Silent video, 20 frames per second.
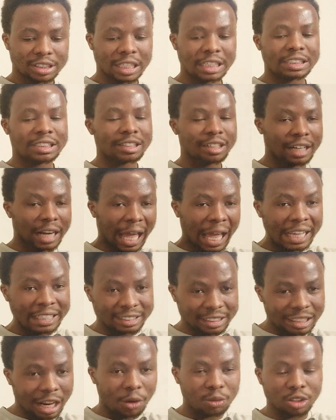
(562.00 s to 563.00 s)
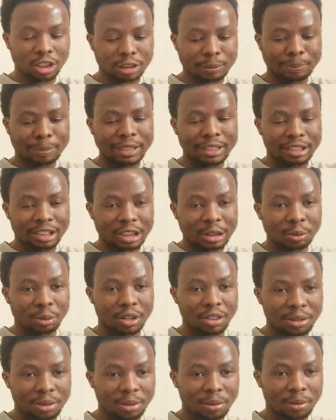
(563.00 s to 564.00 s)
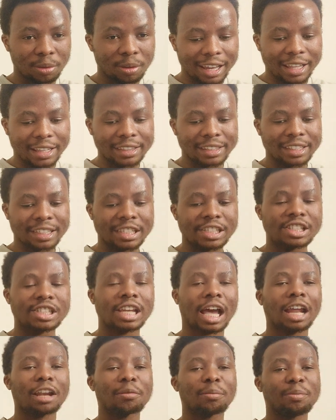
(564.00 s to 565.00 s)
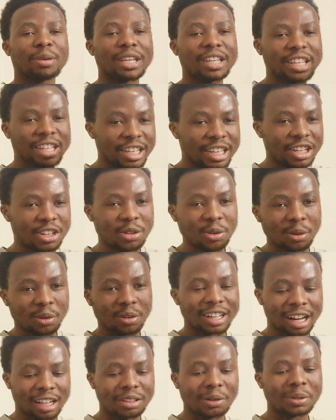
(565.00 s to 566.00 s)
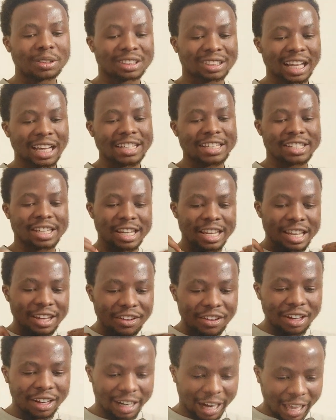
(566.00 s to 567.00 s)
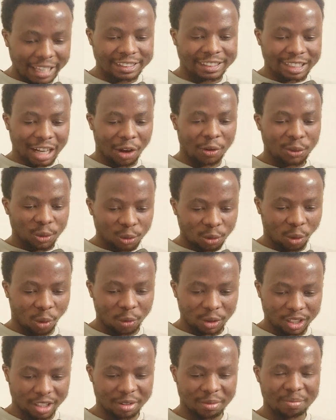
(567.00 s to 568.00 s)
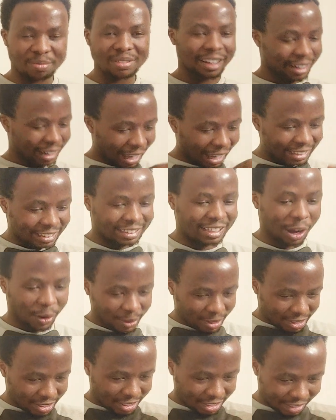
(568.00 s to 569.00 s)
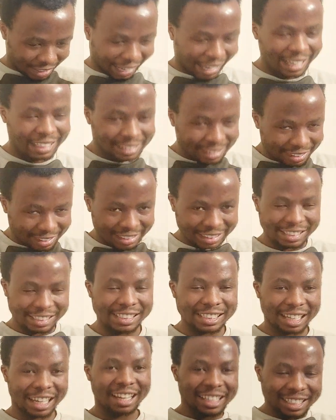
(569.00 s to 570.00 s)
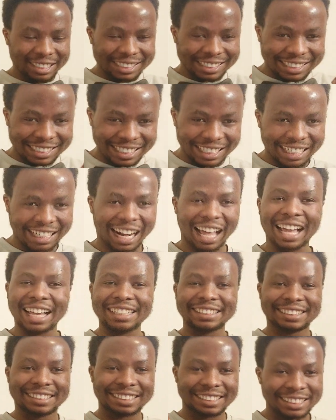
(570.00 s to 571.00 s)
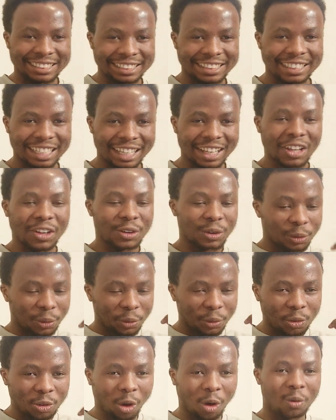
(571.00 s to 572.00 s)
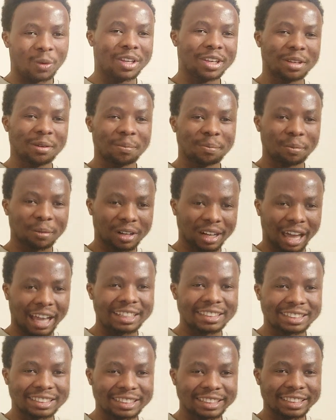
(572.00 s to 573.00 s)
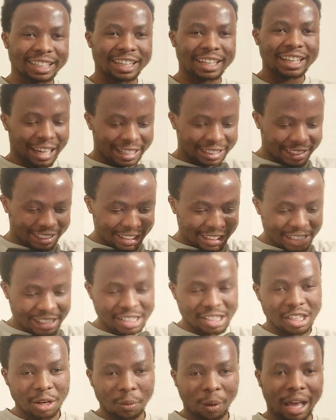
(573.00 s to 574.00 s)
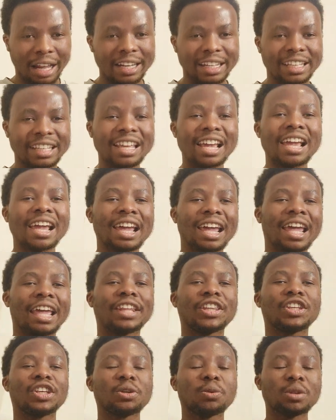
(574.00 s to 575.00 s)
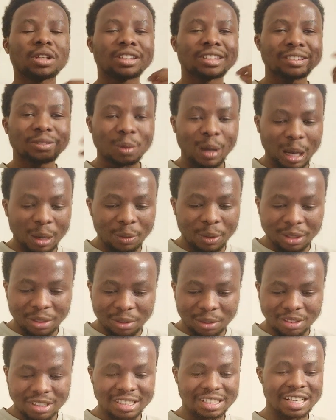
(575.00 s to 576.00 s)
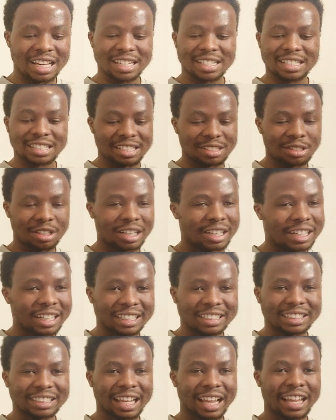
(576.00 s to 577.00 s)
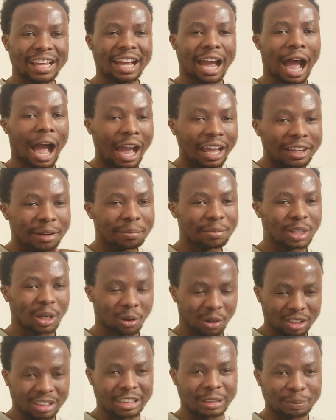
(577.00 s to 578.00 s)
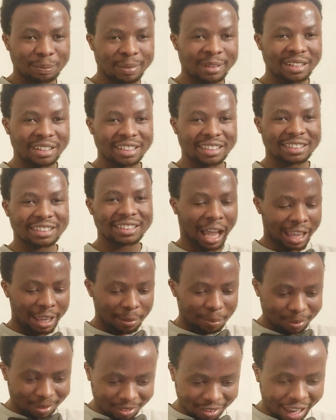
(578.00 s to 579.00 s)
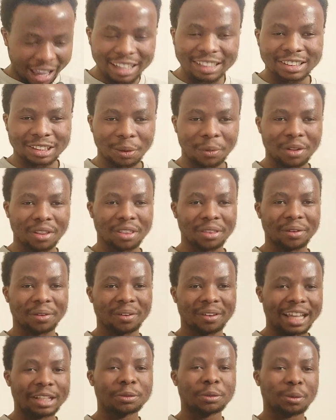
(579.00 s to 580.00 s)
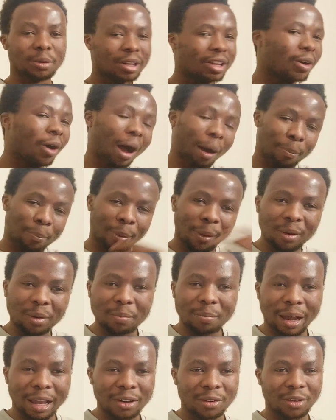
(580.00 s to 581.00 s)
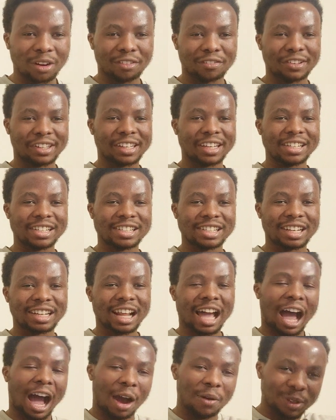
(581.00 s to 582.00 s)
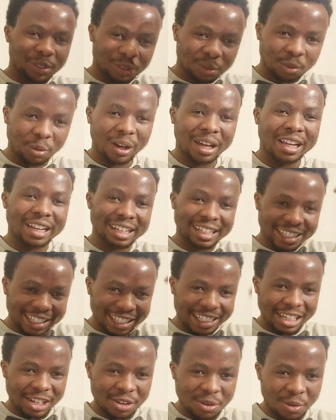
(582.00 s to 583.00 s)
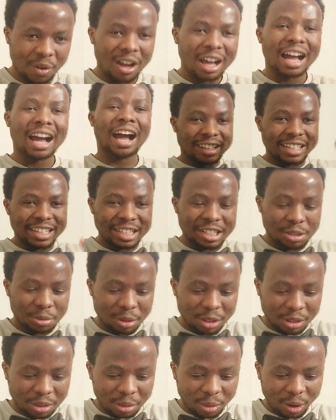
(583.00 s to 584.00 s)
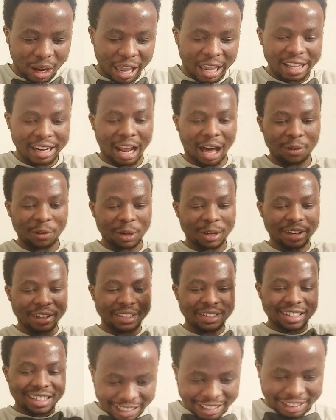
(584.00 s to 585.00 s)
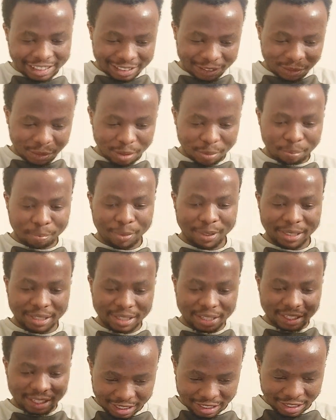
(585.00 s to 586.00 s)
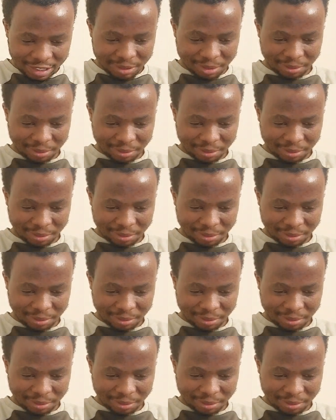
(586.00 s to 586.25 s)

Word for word: He says, right now the spirit is with you and he shall be in you. In other words, says, right now you know him. Right now he's right here. He is right here. You know him right here. And he is the one here and he will dwell with you. Jesus is clearly saying, I am the Holy Spirit. I am right here with you. And upon my glorification, I will dwell in you. He is with you right away and he will be in